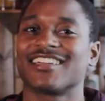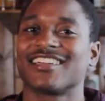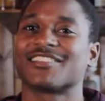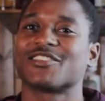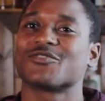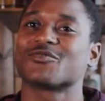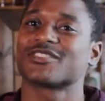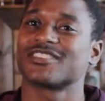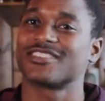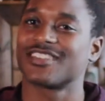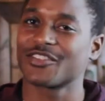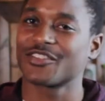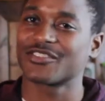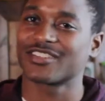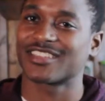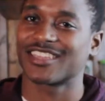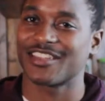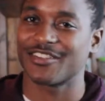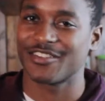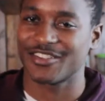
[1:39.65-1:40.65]
There was another
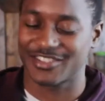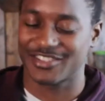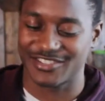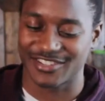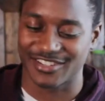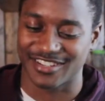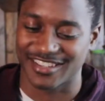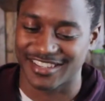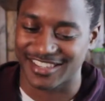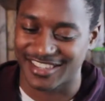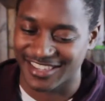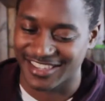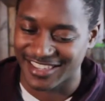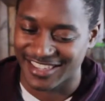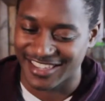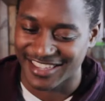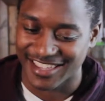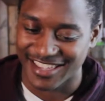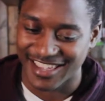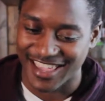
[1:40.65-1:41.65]
character,
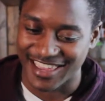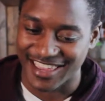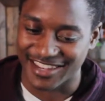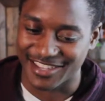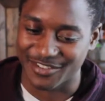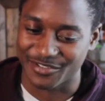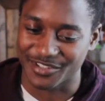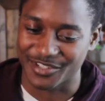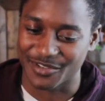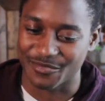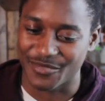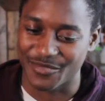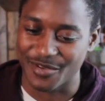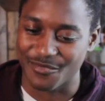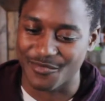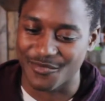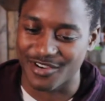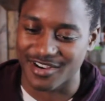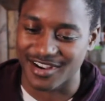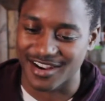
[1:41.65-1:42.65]
and he was a bit
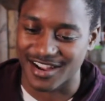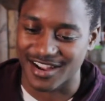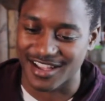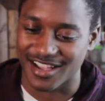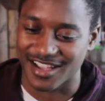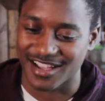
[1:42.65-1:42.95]
more